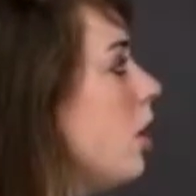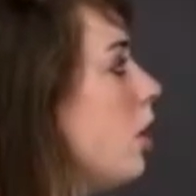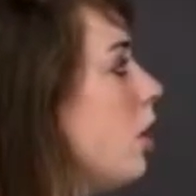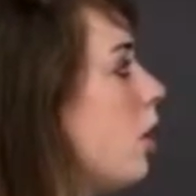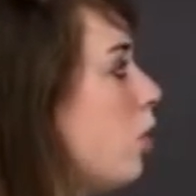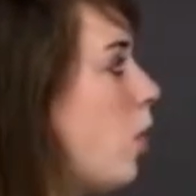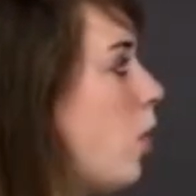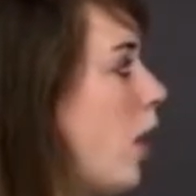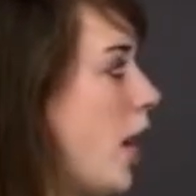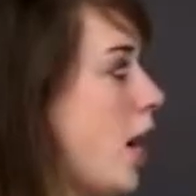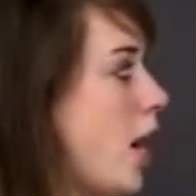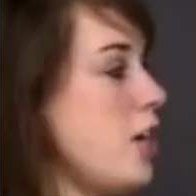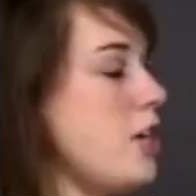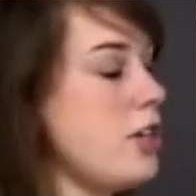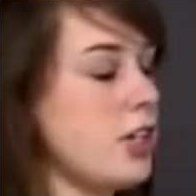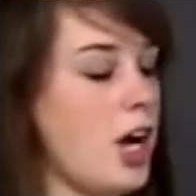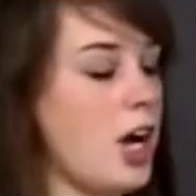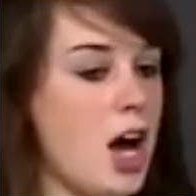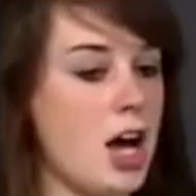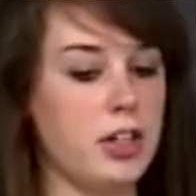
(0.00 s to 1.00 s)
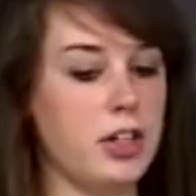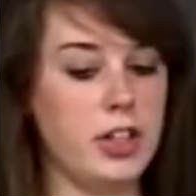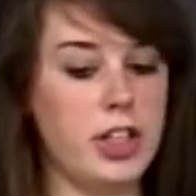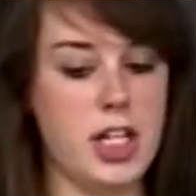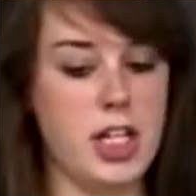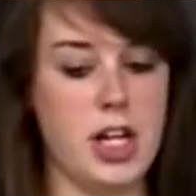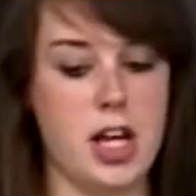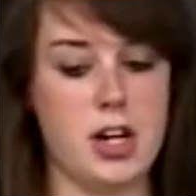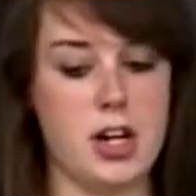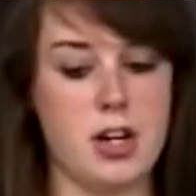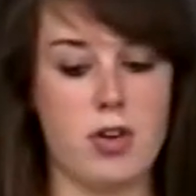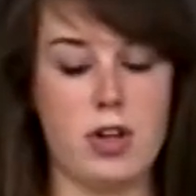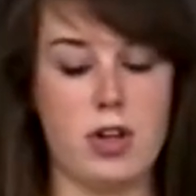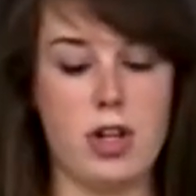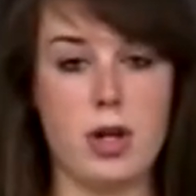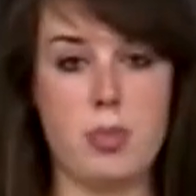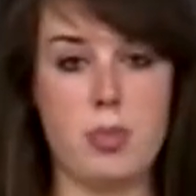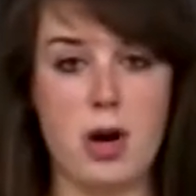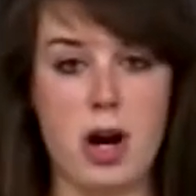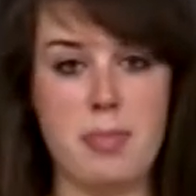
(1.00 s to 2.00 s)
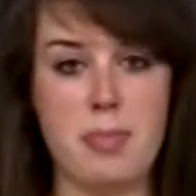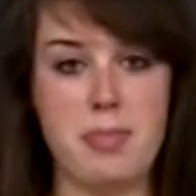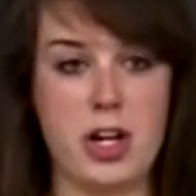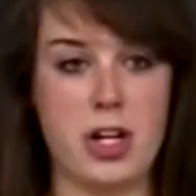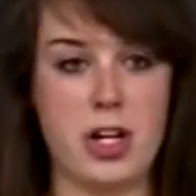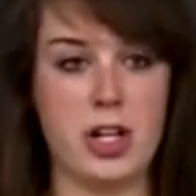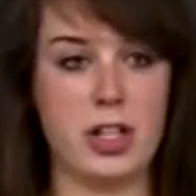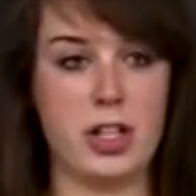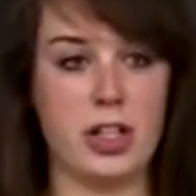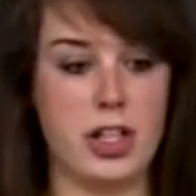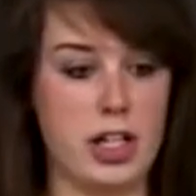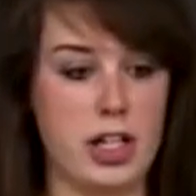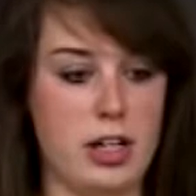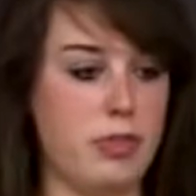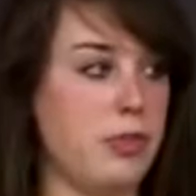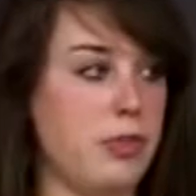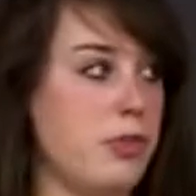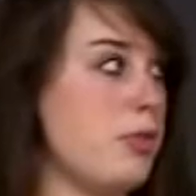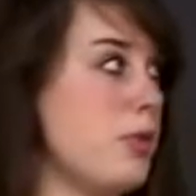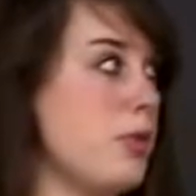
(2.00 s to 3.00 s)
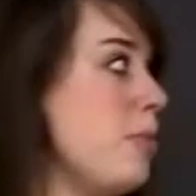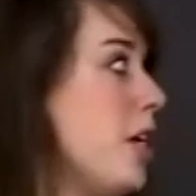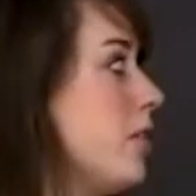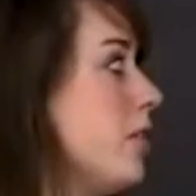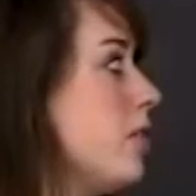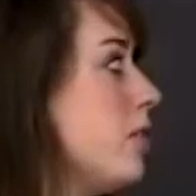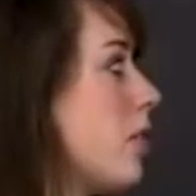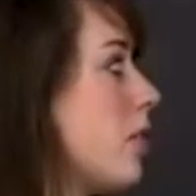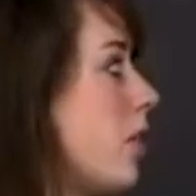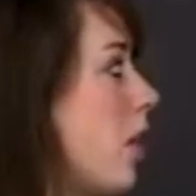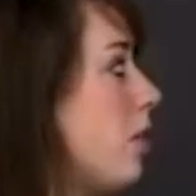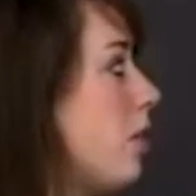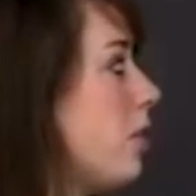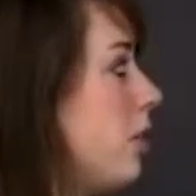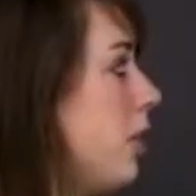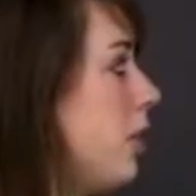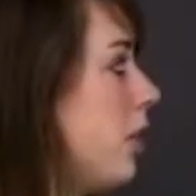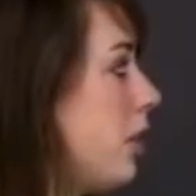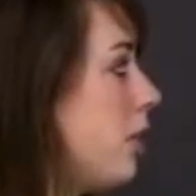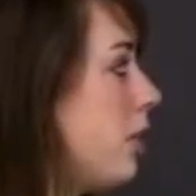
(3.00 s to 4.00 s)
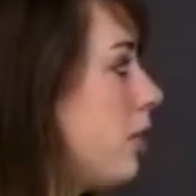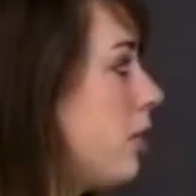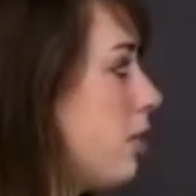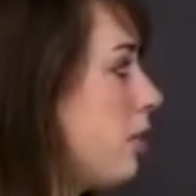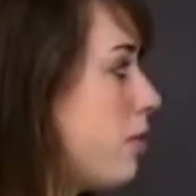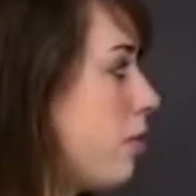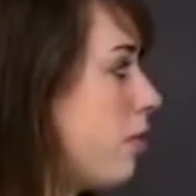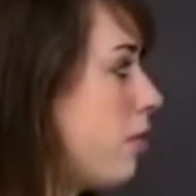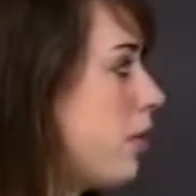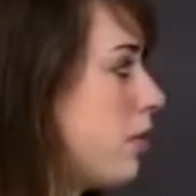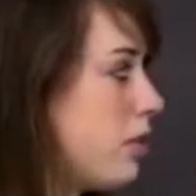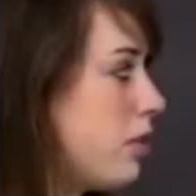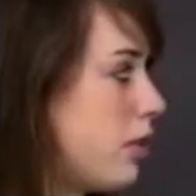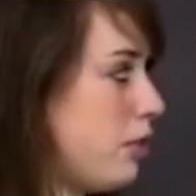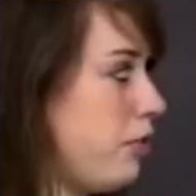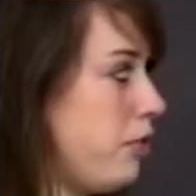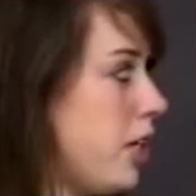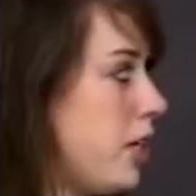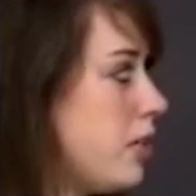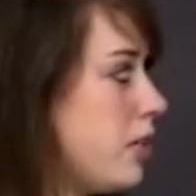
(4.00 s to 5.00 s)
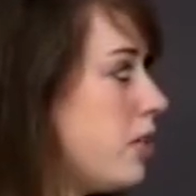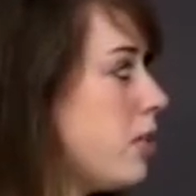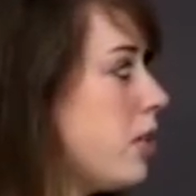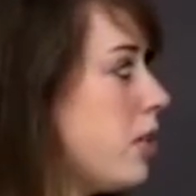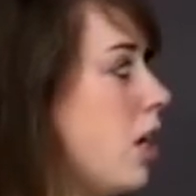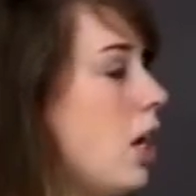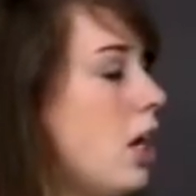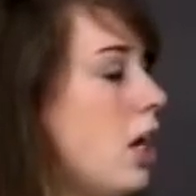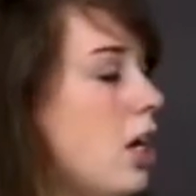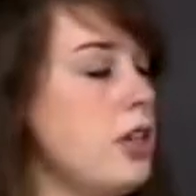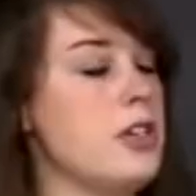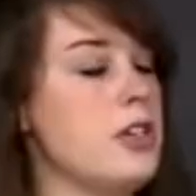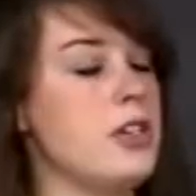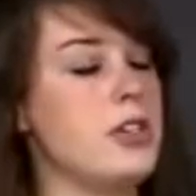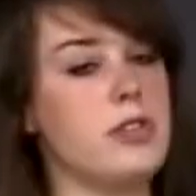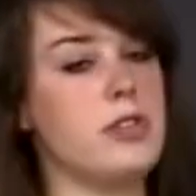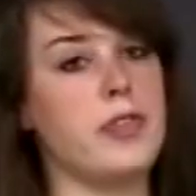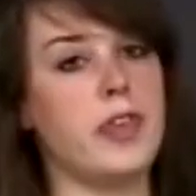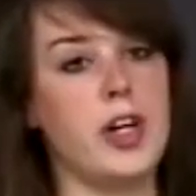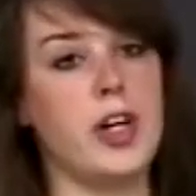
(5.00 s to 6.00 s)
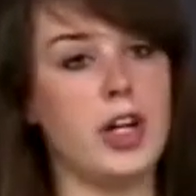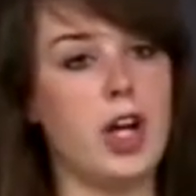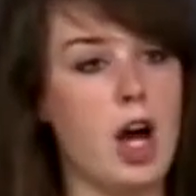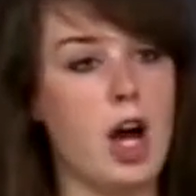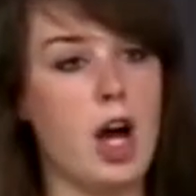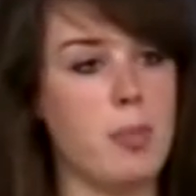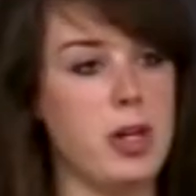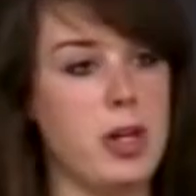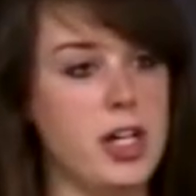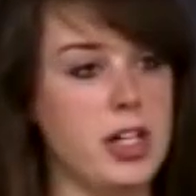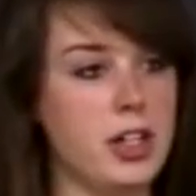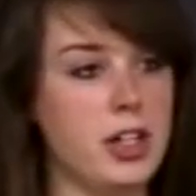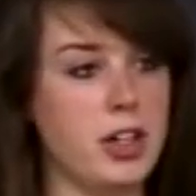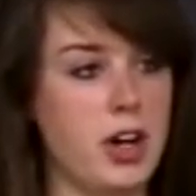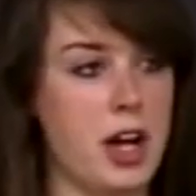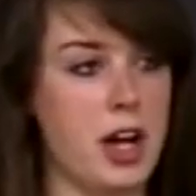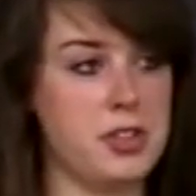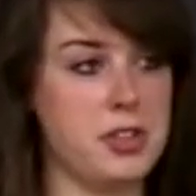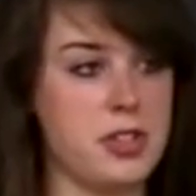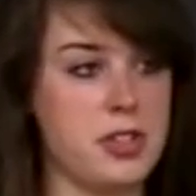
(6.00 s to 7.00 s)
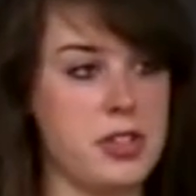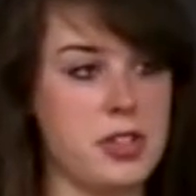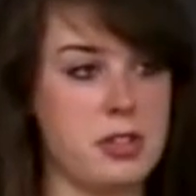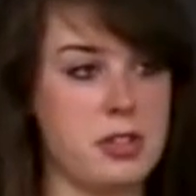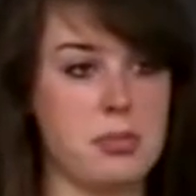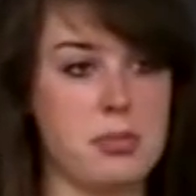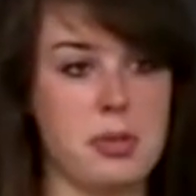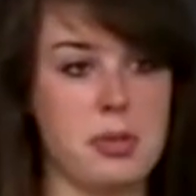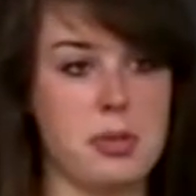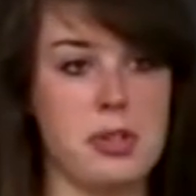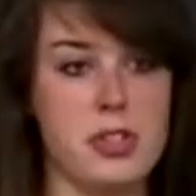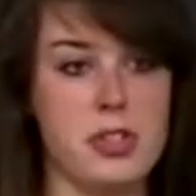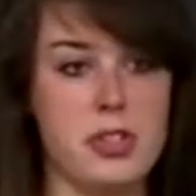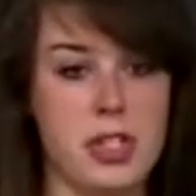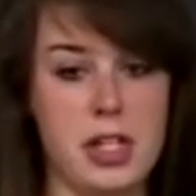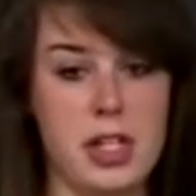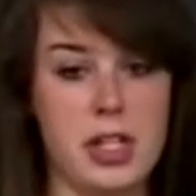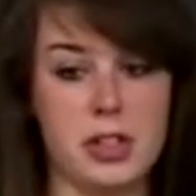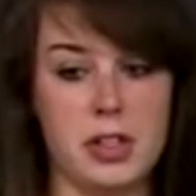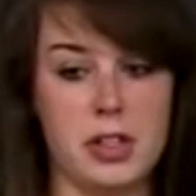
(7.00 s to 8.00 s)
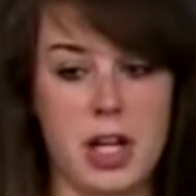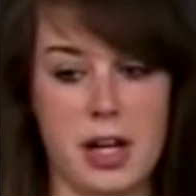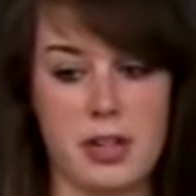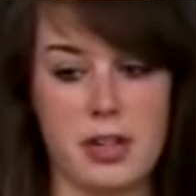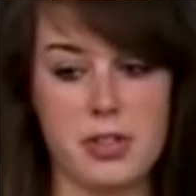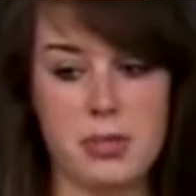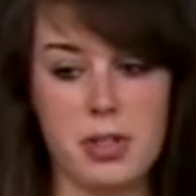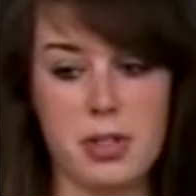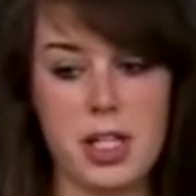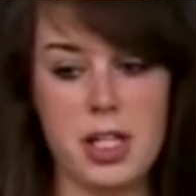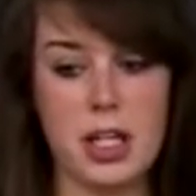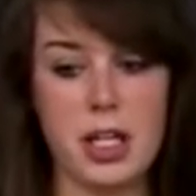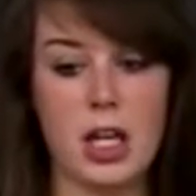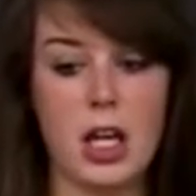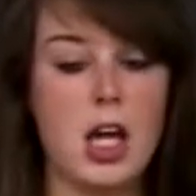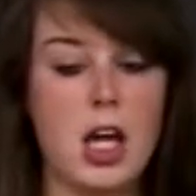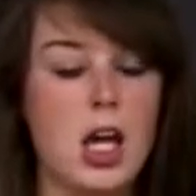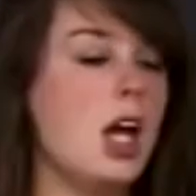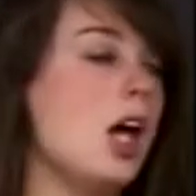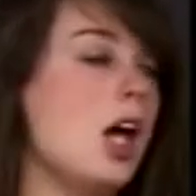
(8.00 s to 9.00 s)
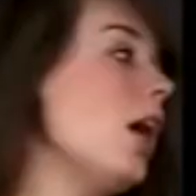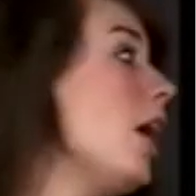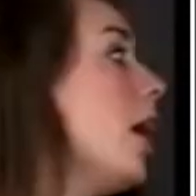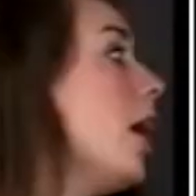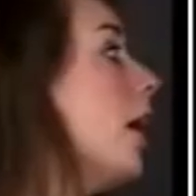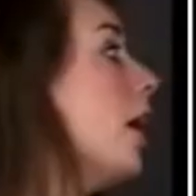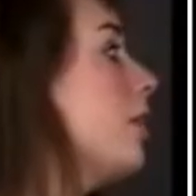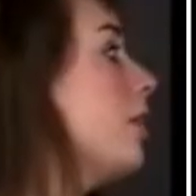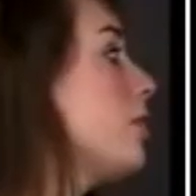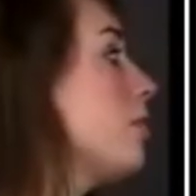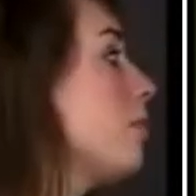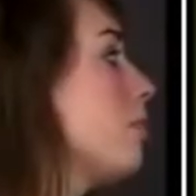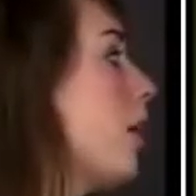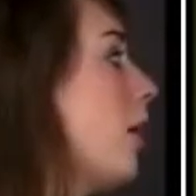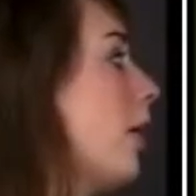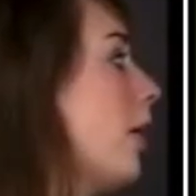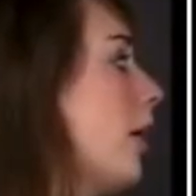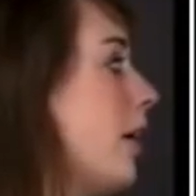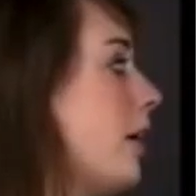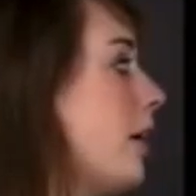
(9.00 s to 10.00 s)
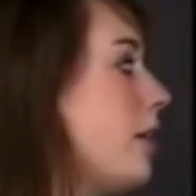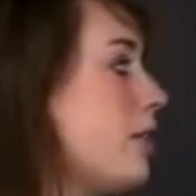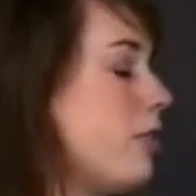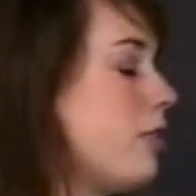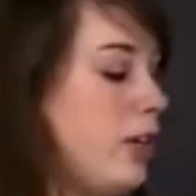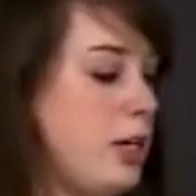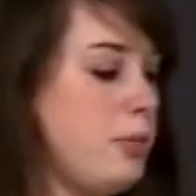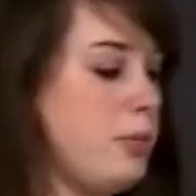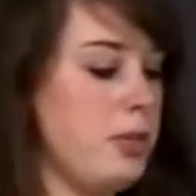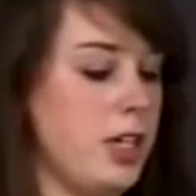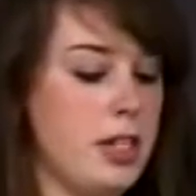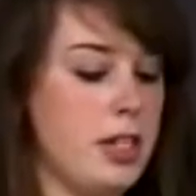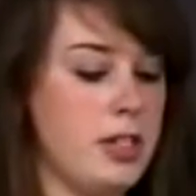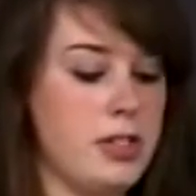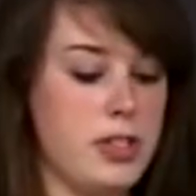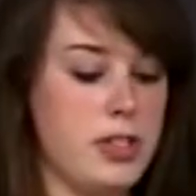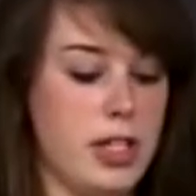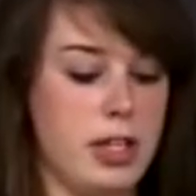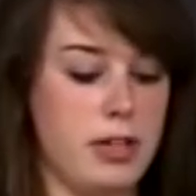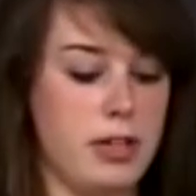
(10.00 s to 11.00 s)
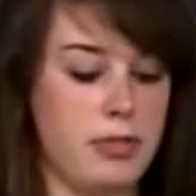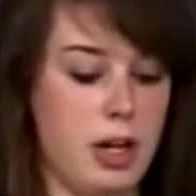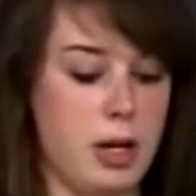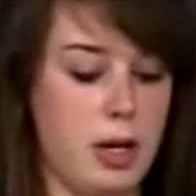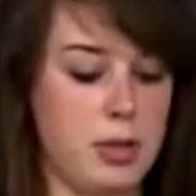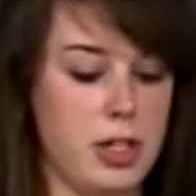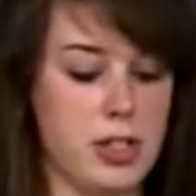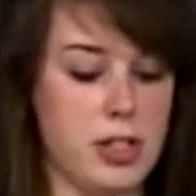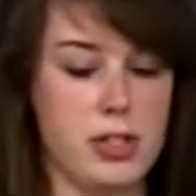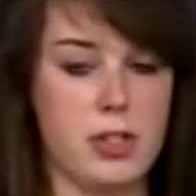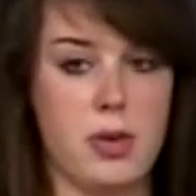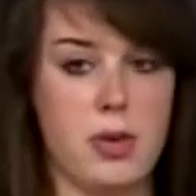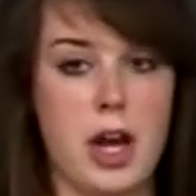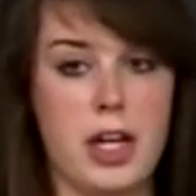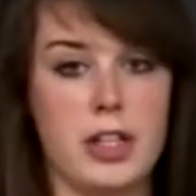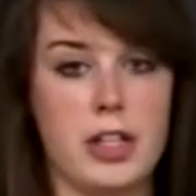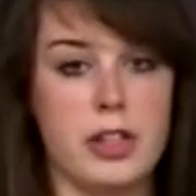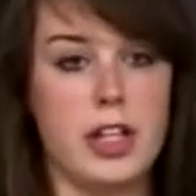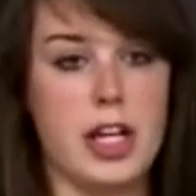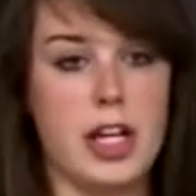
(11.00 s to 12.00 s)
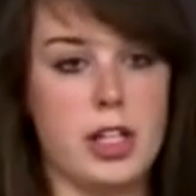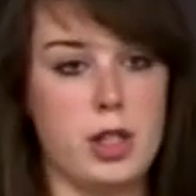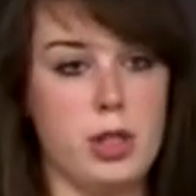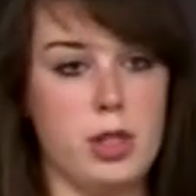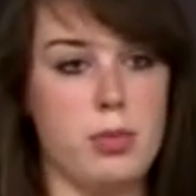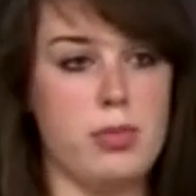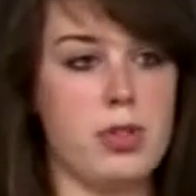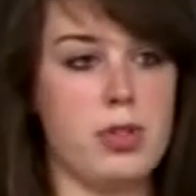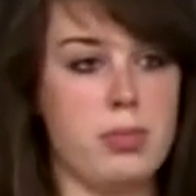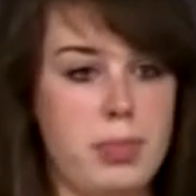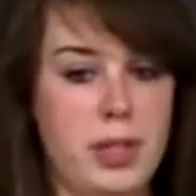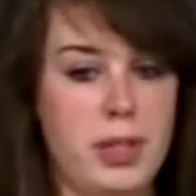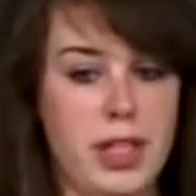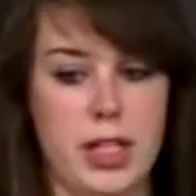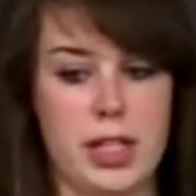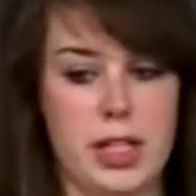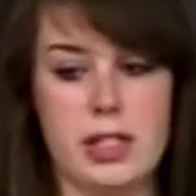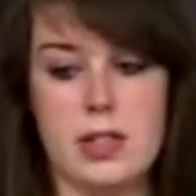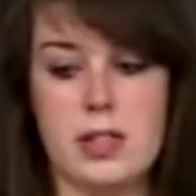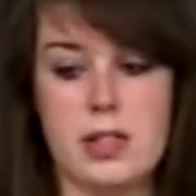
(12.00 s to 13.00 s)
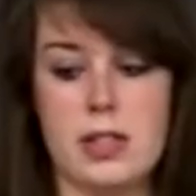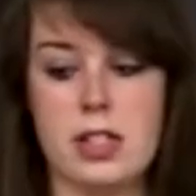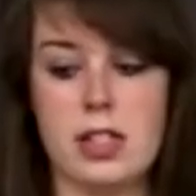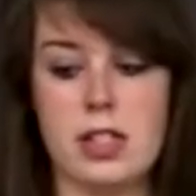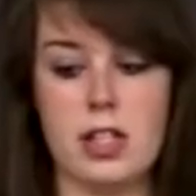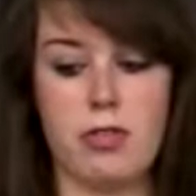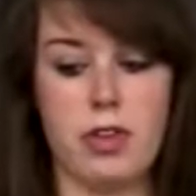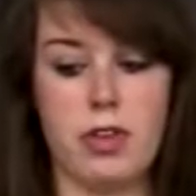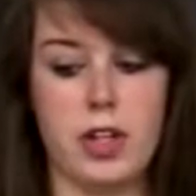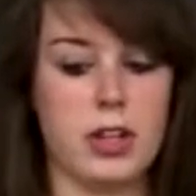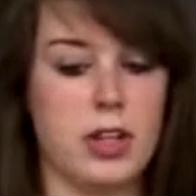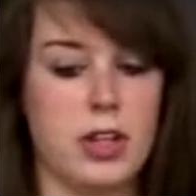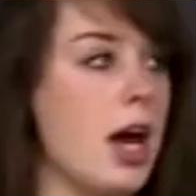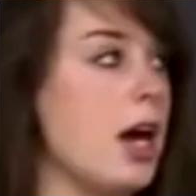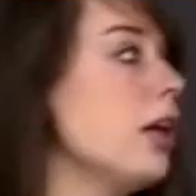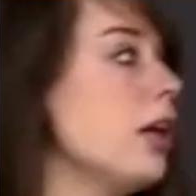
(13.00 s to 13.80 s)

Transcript: where your cotyledon, or your primary leaf, remains underneath the soil surface. This is very common in the grasses, as we were seeing last week, as well as Fabiaceae families, so any legumes and peas and stuff like that.